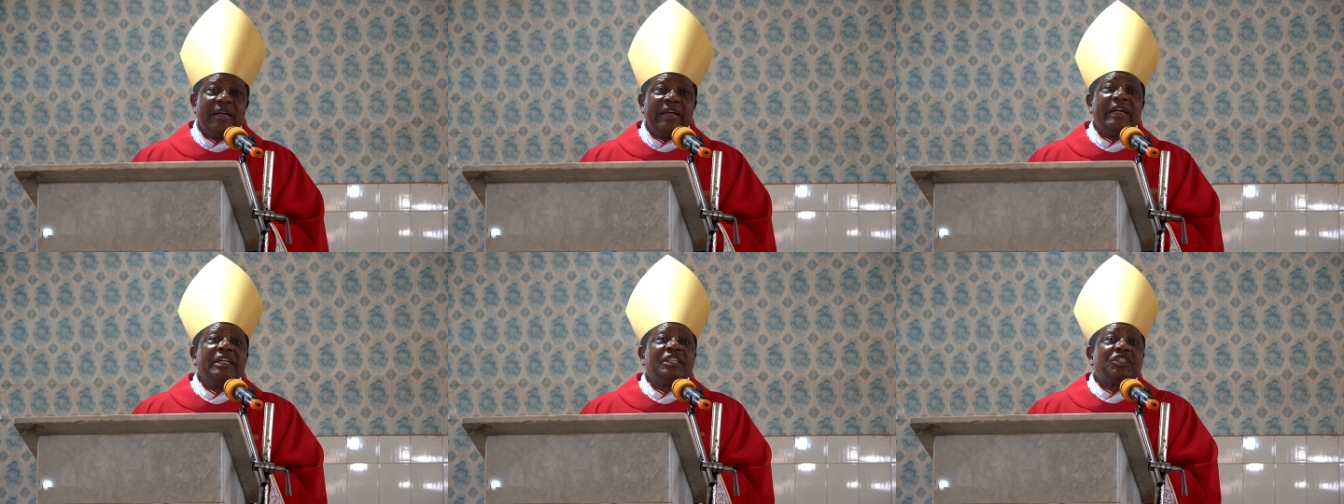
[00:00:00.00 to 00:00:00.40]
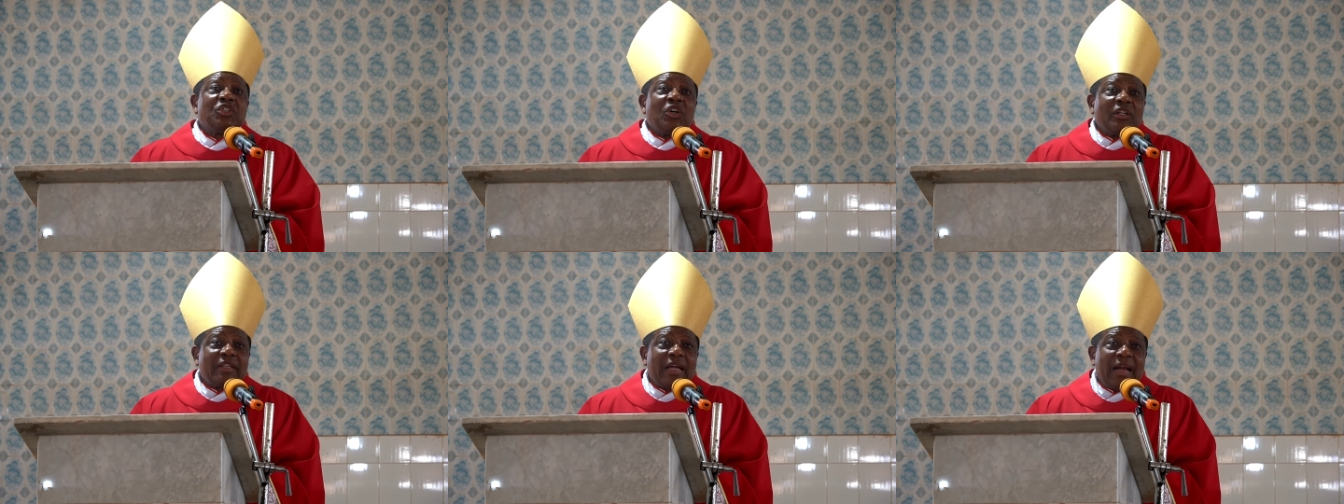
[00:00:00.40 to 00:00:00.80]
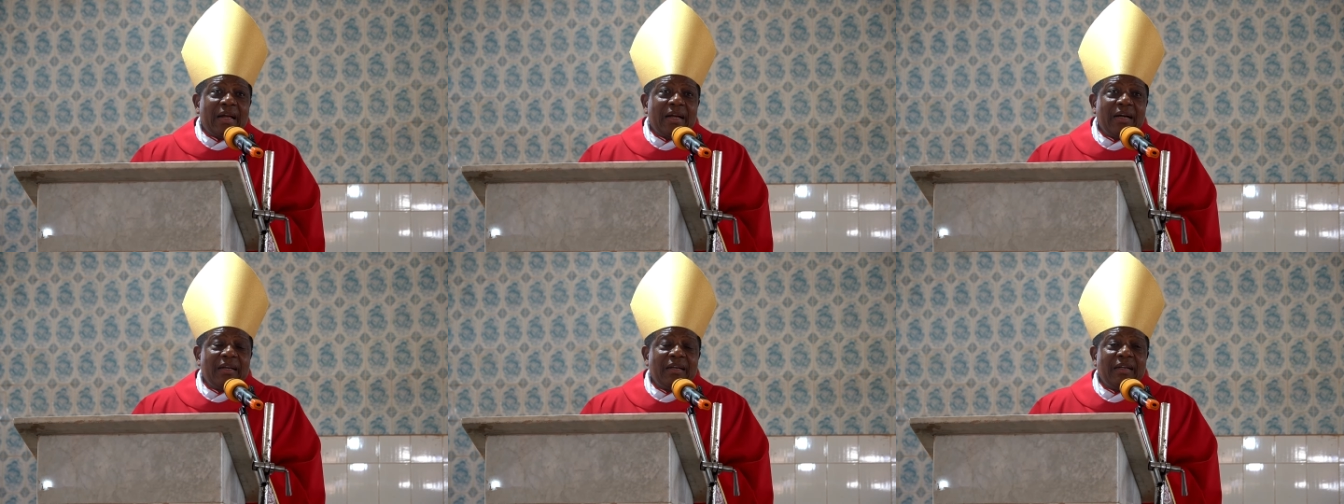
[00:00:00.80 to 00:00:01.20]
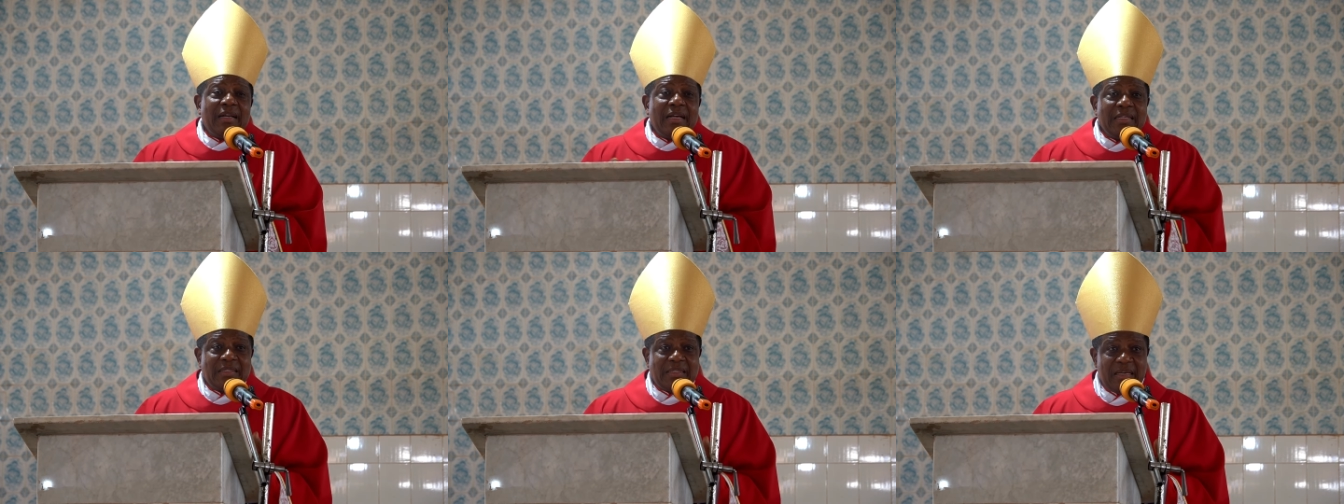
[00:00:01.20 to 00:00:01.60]

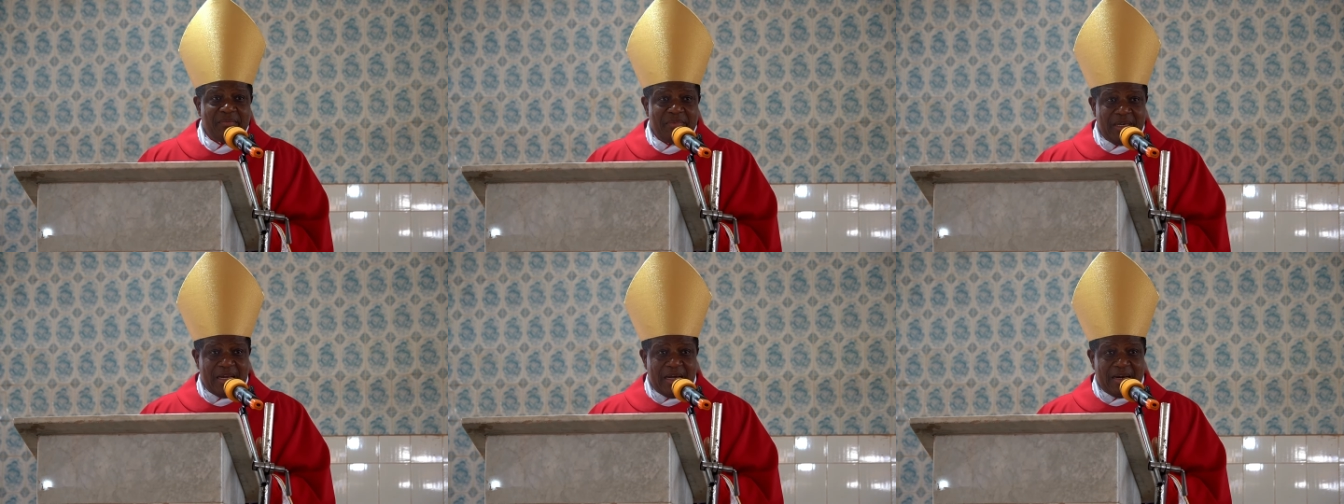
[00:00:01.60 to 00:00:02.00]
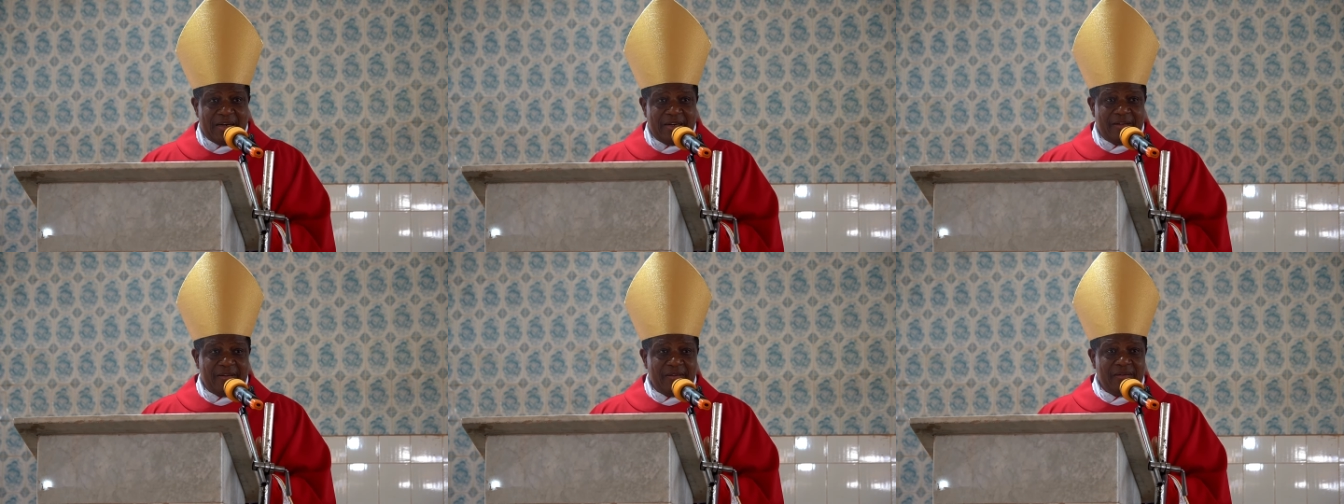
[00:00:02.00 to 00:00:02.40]
Seminary.